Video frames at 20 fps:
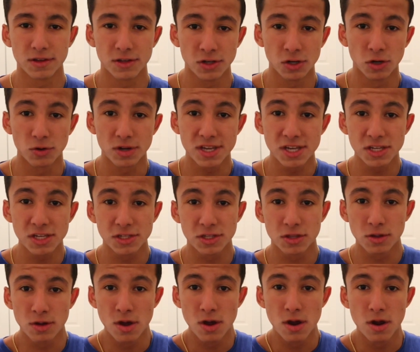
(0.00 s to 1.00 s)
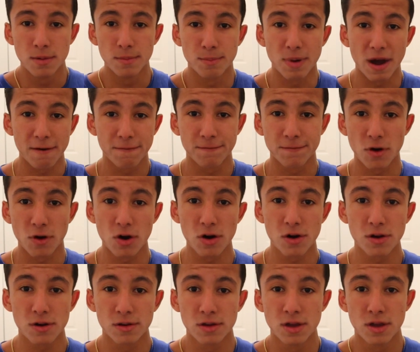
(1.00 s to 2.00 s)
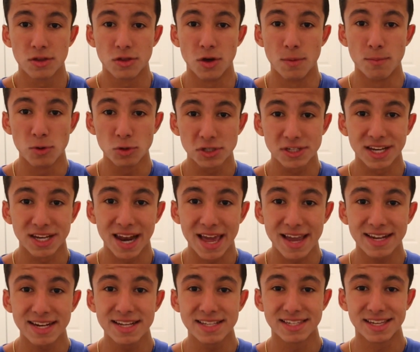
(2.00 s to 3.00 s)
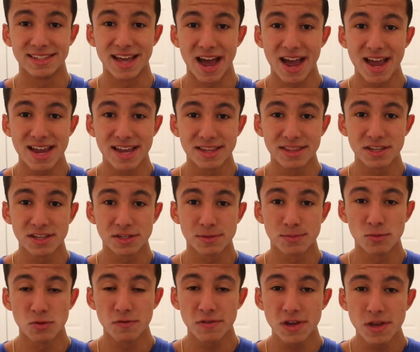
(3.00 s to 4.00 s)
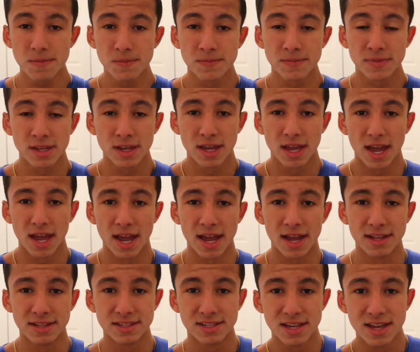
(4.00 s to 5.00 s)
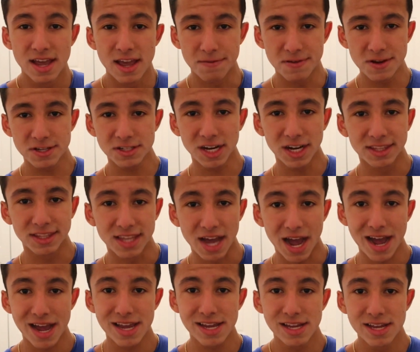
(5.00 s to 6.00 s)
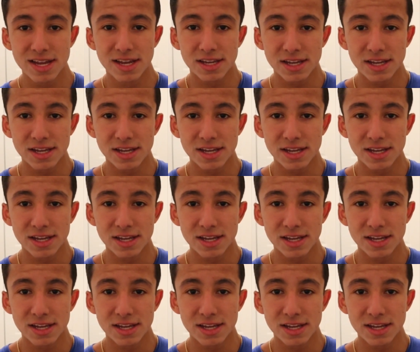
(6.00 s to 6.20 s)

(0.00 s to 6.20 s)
You know, he's by far the most likely to die in this movie. And if he's gonna die,